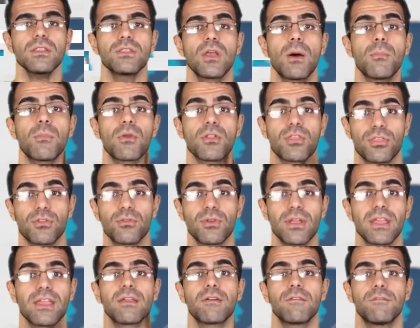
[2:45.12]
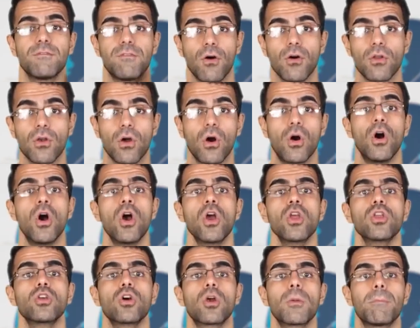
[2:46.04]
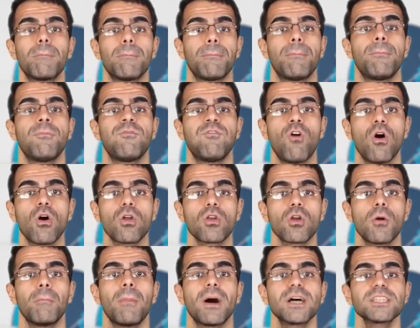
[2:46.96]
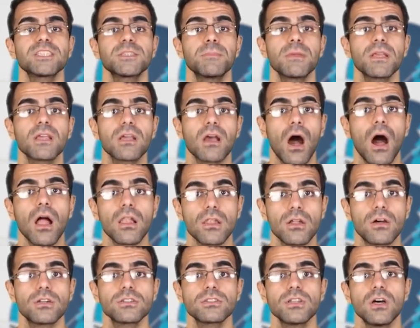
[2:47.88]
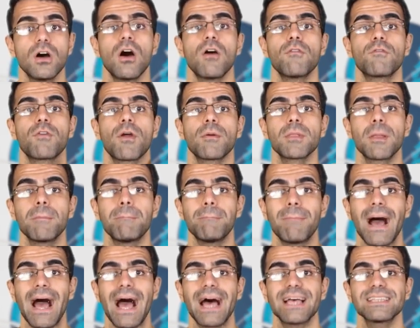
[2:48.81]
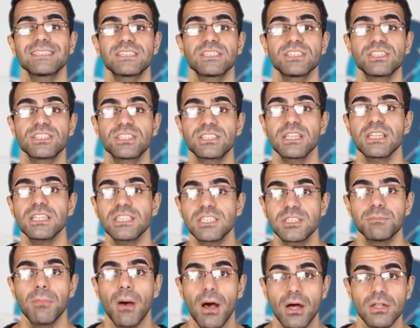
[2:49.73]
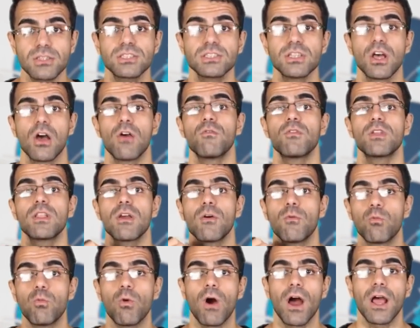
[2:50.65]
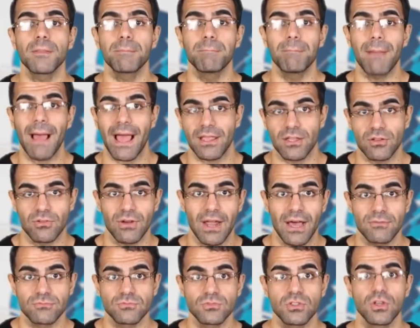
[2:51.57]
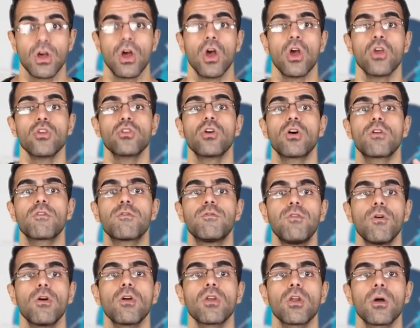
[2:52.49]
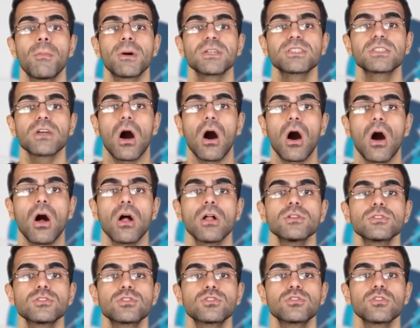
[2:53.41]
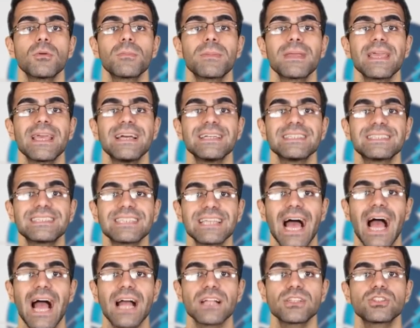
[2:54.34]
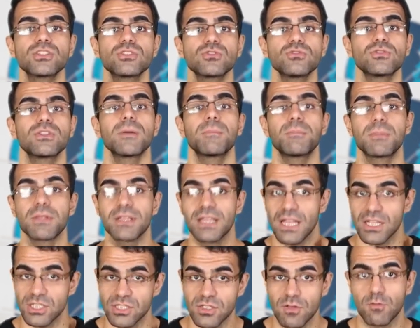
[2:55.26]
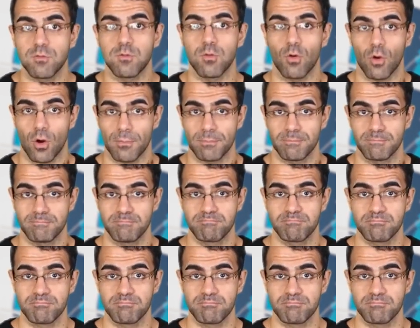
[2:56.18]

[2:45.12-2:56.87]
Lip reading: Number three, photo. Your photo must be colored from the past 6 months with a white background. Your photo must also be attached to the application form.